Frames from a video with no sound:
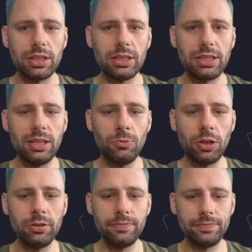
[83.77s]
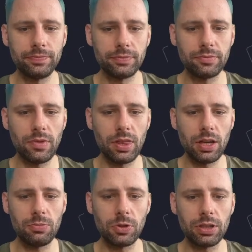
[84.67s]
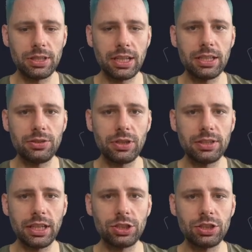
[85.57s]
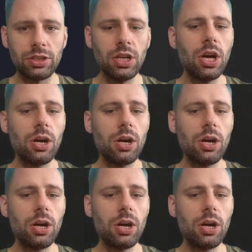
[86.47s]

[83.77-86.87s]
tMON. Now I'm going to sign the transaction.